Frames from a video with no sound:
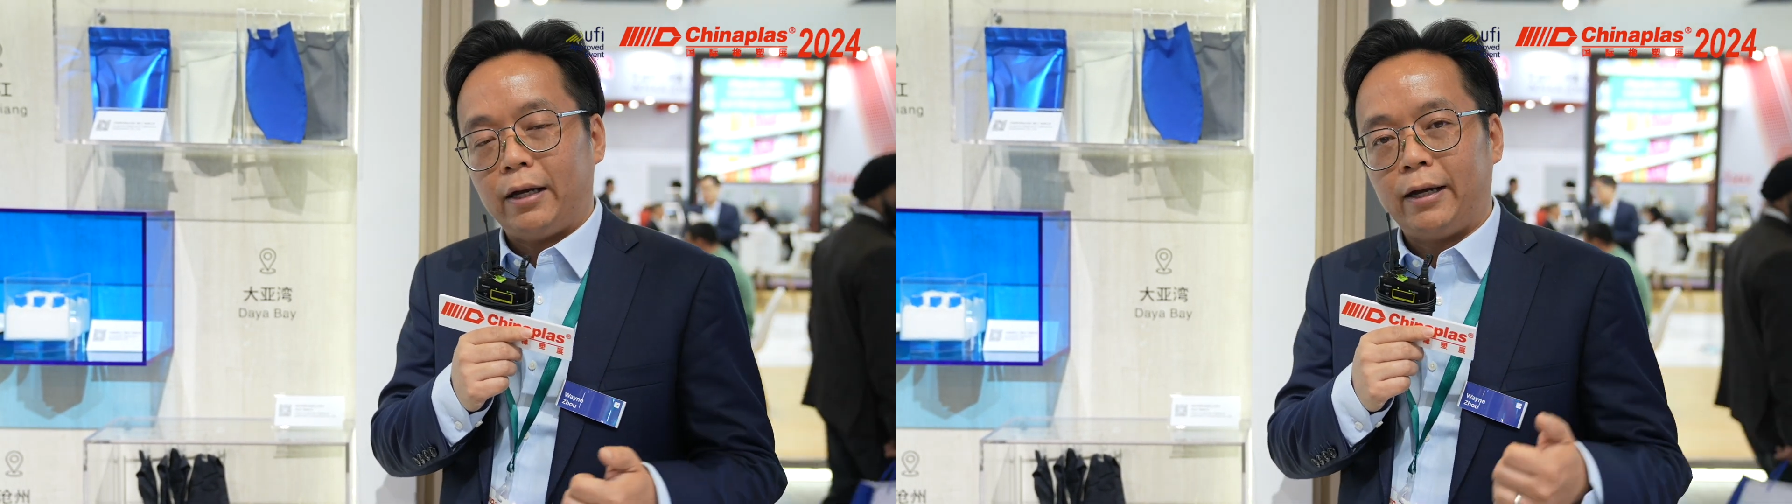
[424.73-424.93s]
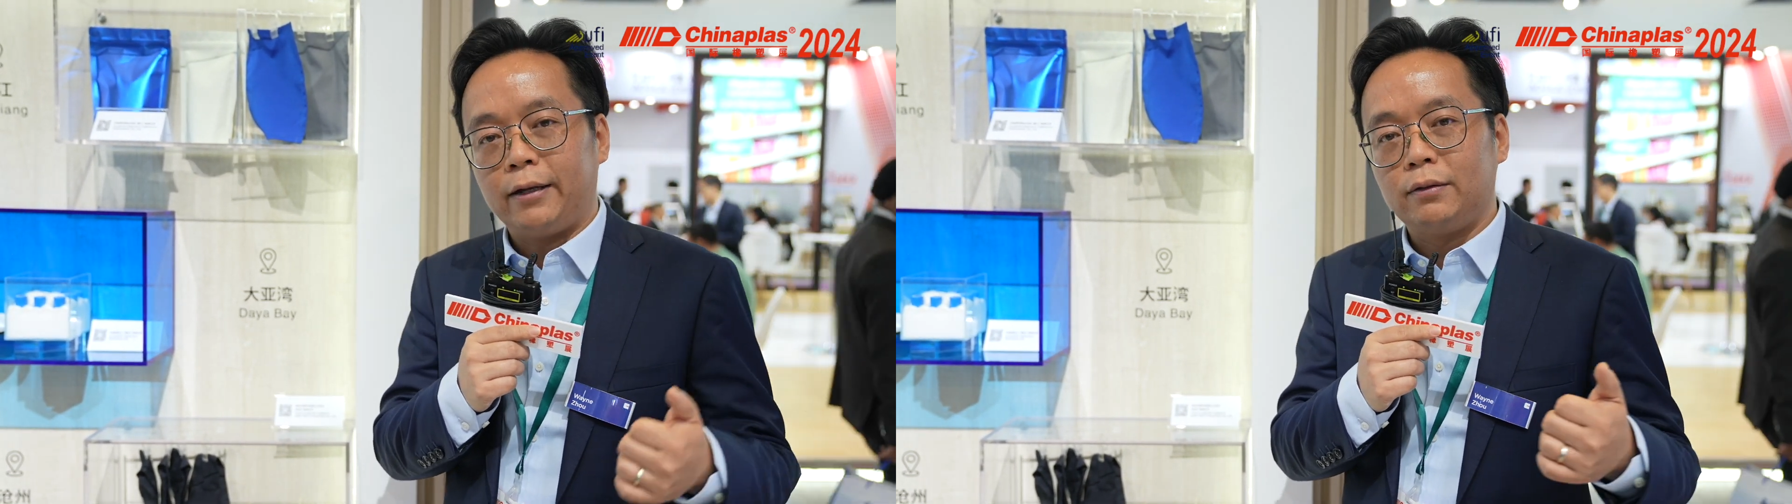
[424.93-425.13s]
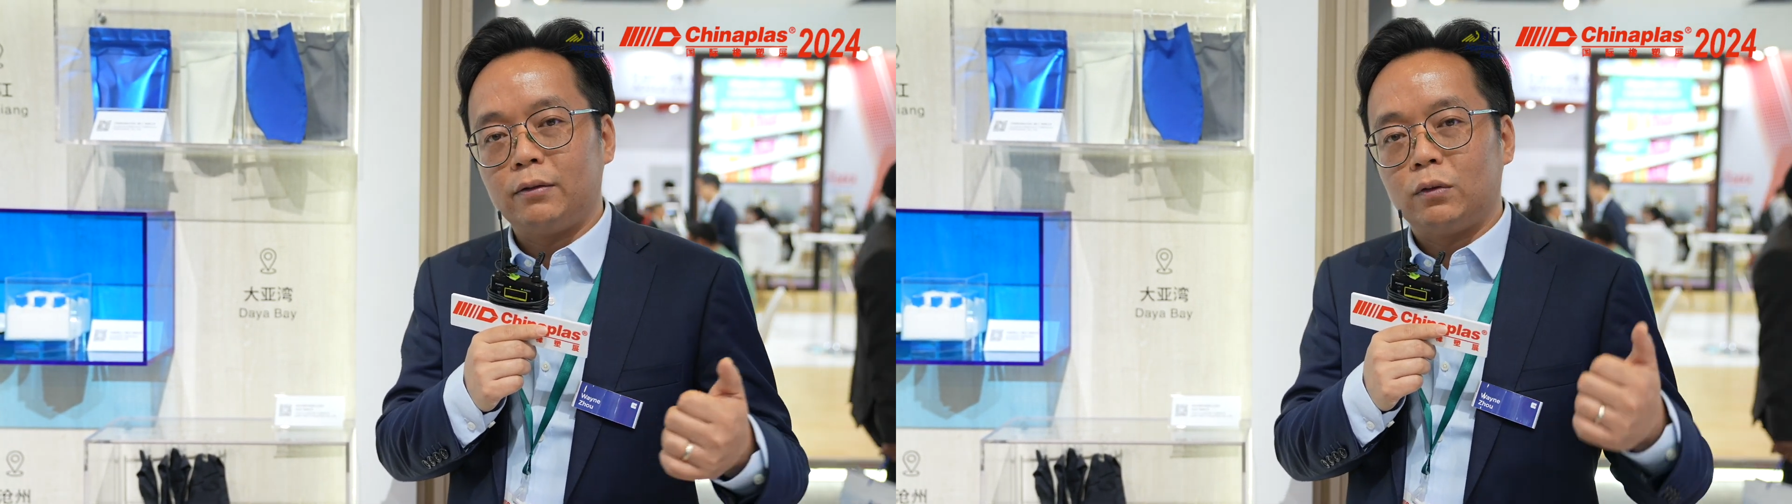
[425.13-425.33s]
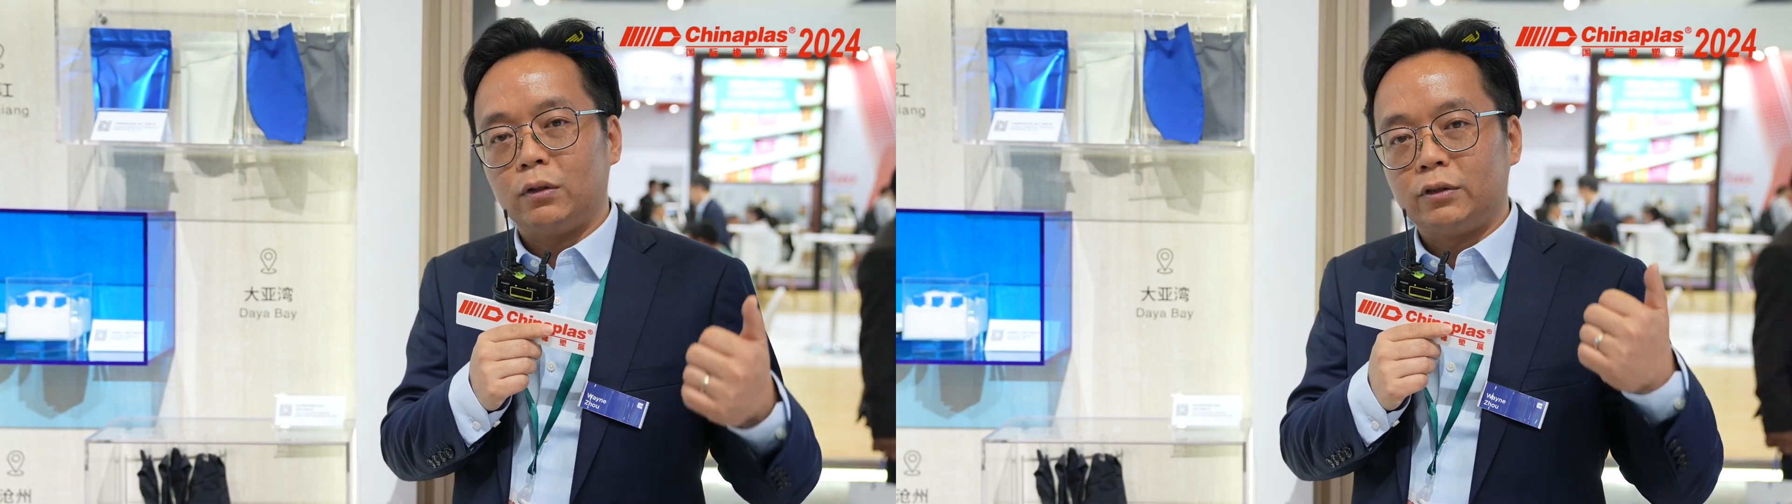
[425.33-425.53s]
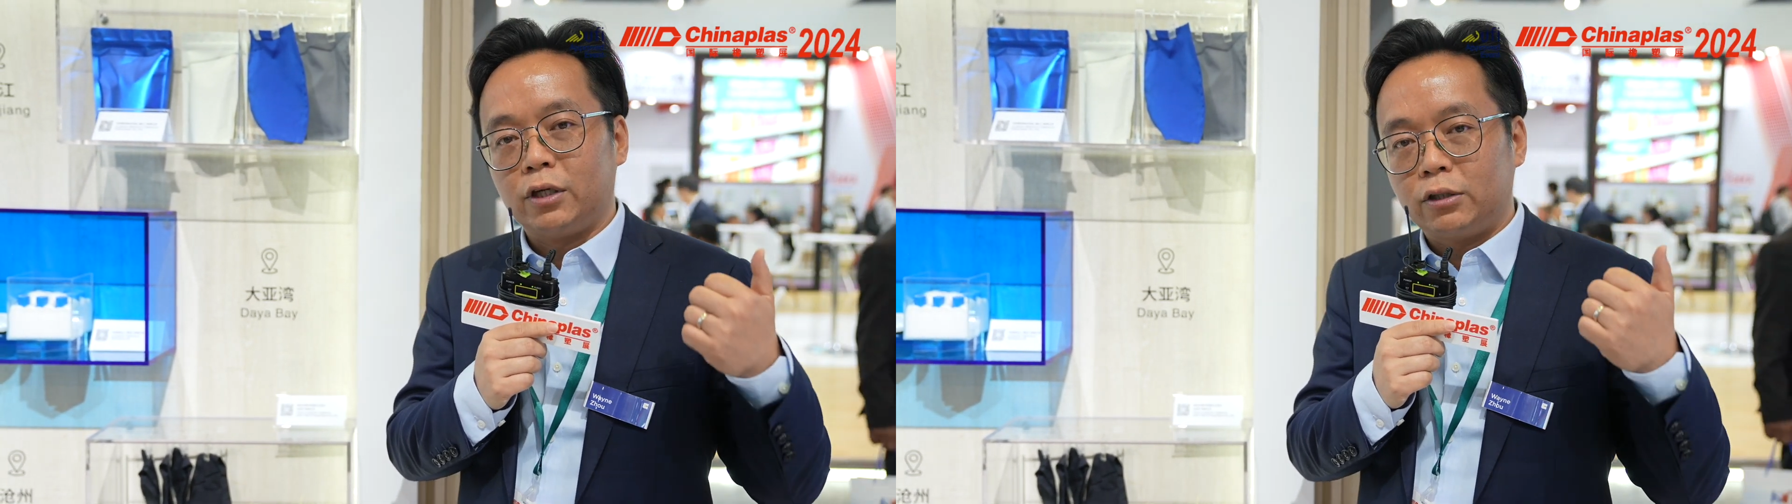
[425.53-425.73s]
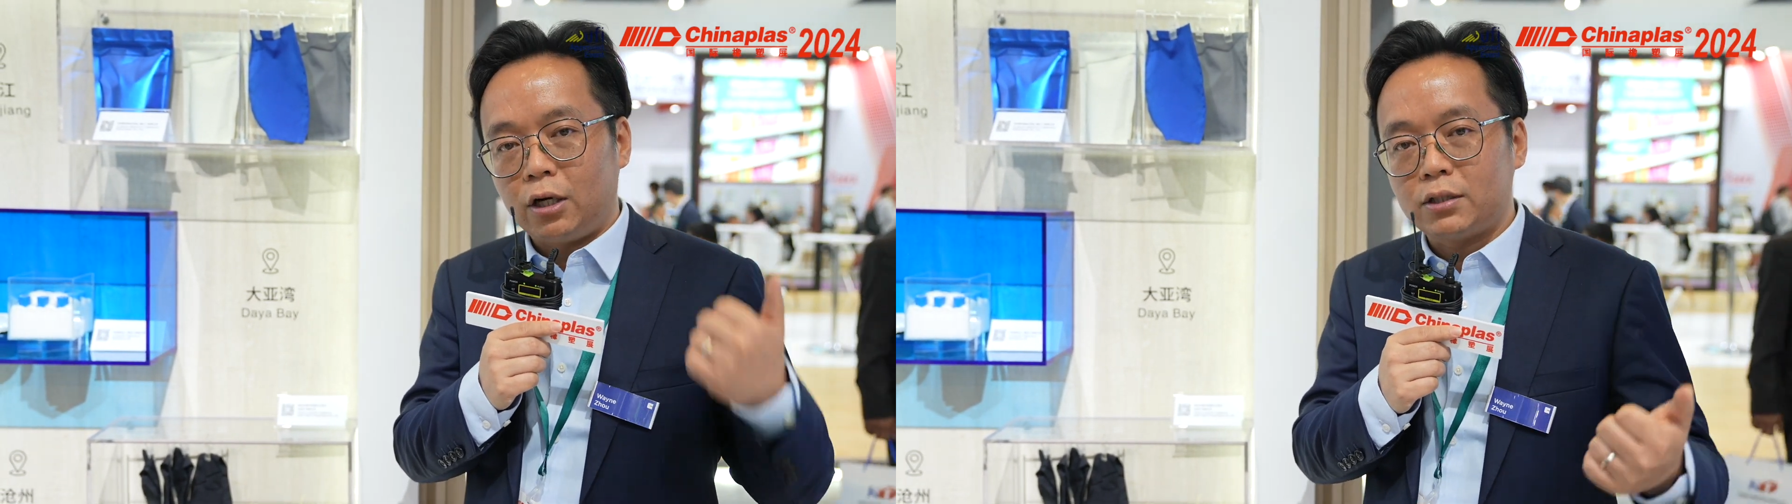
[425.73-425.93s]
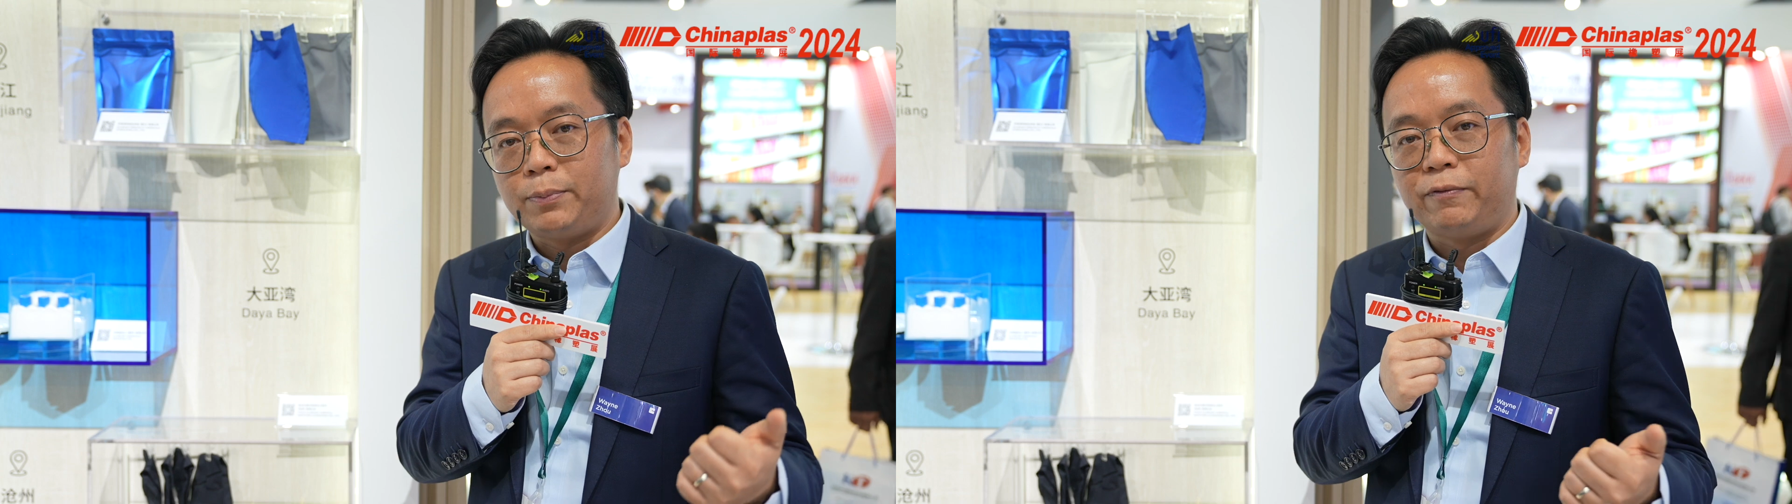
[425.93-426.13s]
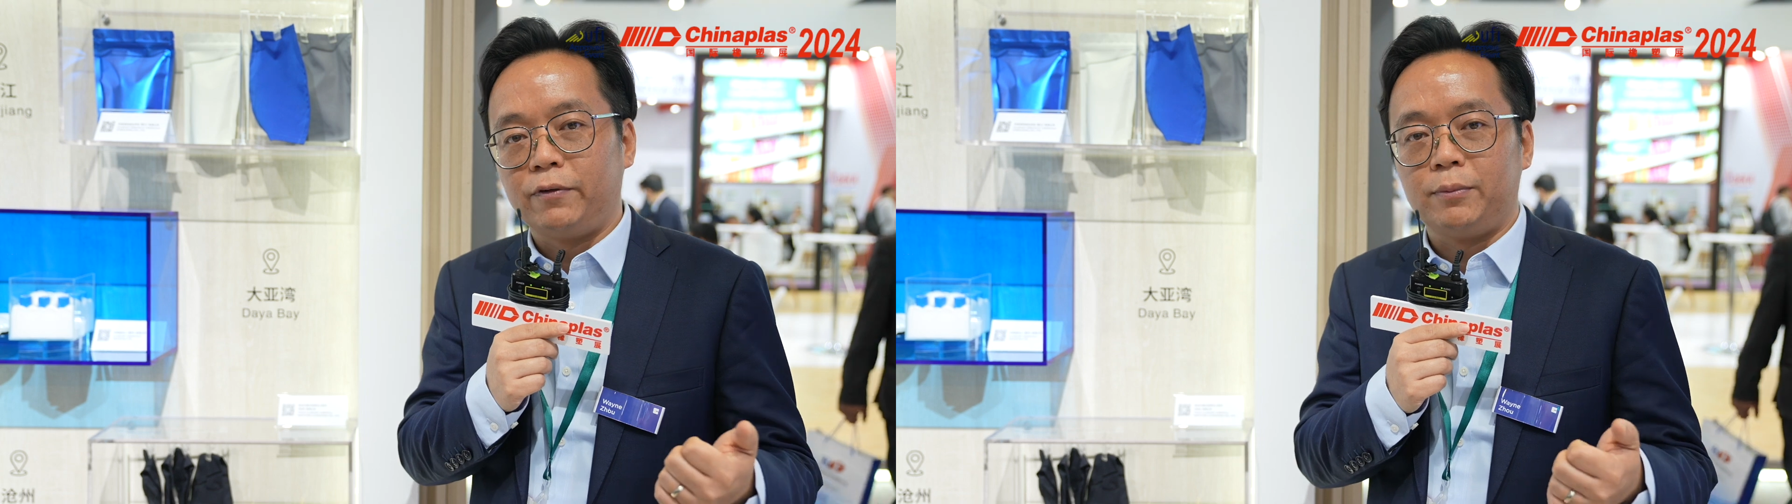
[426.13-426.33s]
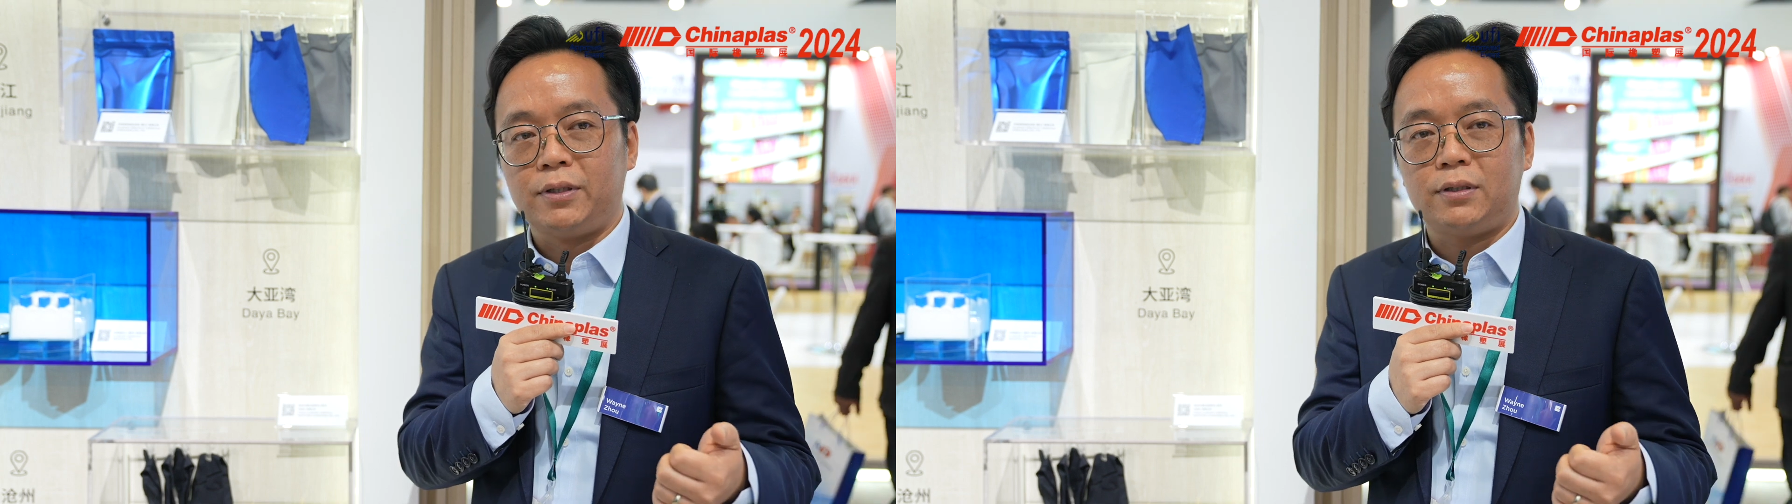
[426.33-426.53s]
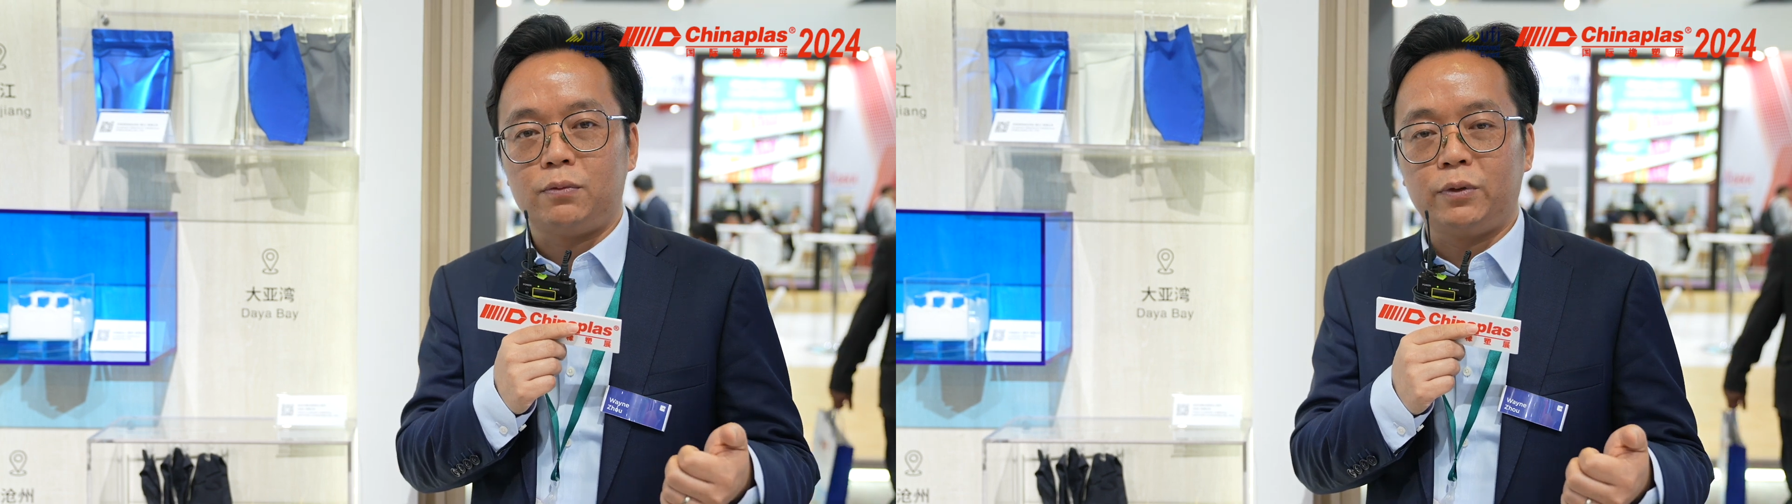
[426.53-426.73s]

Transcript: and the cost performance.